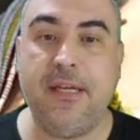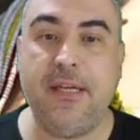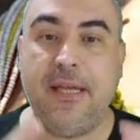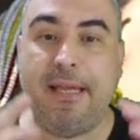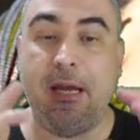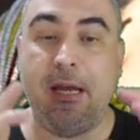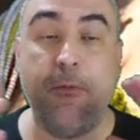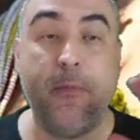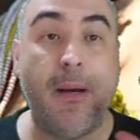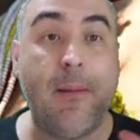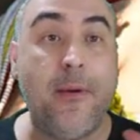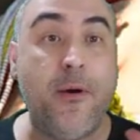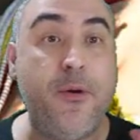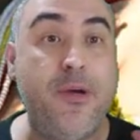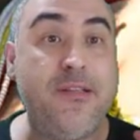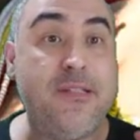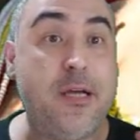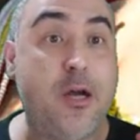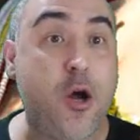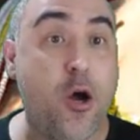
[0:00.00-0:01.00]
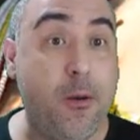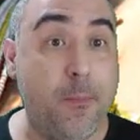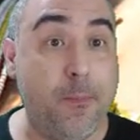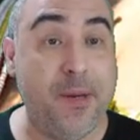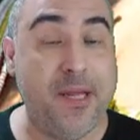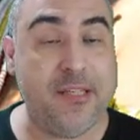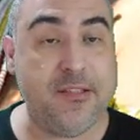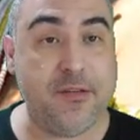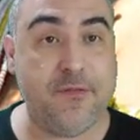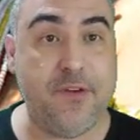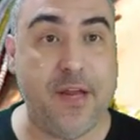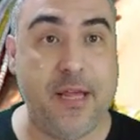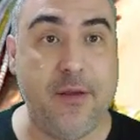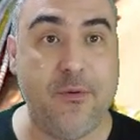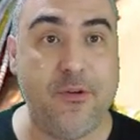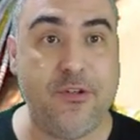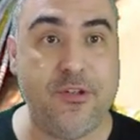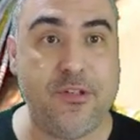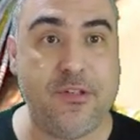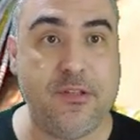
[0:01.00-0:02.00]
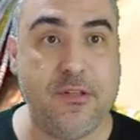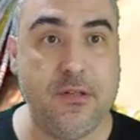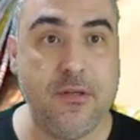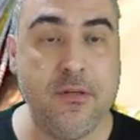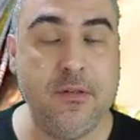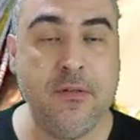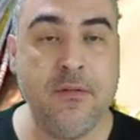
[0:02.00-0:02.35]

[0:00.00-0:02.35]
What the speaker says: the Yanomamo is a complex of languages.